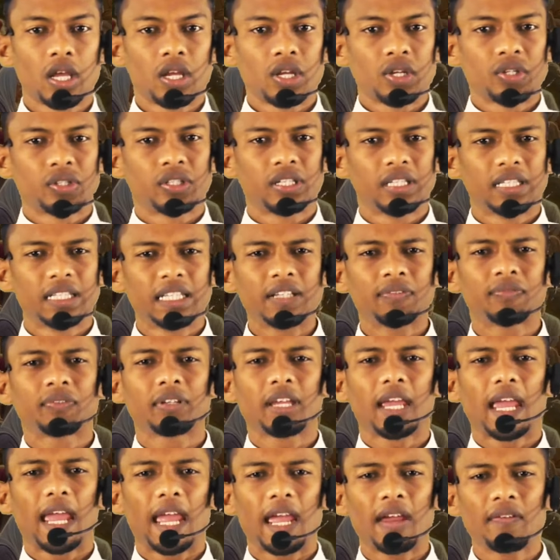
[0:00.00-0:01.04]
She lived
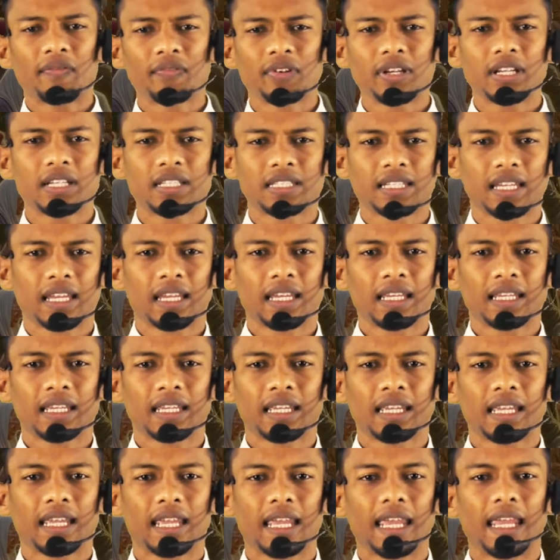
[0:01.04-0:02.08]
every day
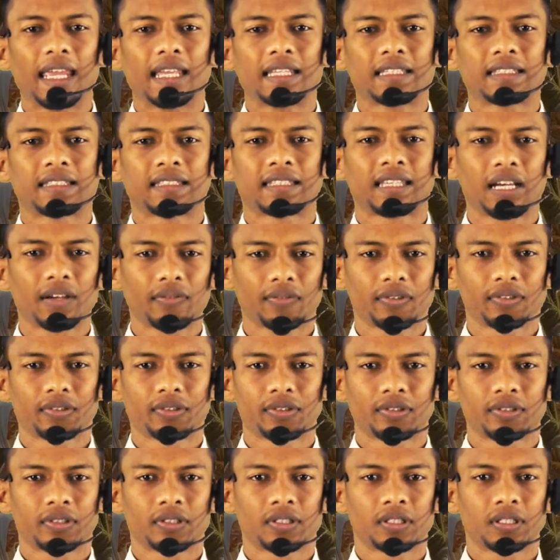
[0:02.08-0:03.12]
in
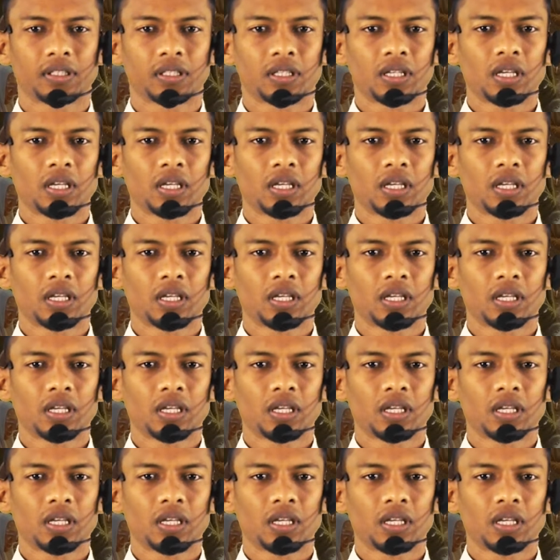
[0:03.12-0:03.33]
service,